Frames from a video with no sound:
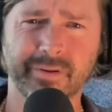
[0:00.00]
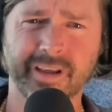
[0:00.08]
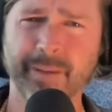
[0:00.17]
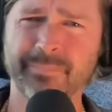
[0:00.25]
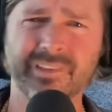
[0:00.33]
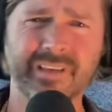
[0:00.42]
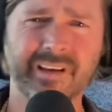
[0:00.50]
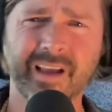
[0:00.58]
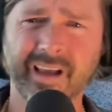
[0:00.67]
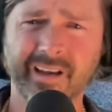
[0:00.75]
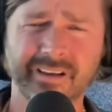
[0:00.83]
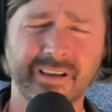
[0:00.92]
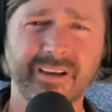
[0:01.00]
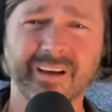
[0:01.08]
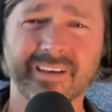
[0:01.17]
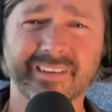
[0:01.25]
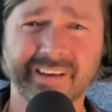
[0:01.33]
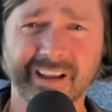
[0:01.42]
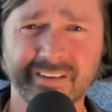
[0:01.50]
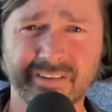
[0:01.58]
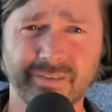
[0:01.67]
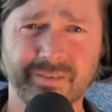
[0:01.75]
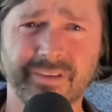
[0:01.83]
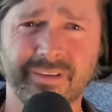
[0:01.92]
Epstein had a
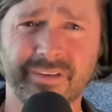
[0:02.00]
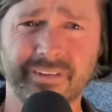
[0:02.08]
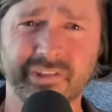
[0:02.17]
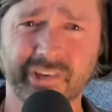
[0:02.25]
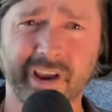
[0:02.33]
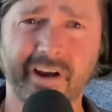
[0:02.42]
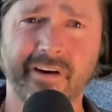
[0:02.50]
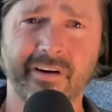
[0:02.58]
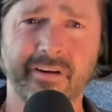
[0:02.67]
dental chair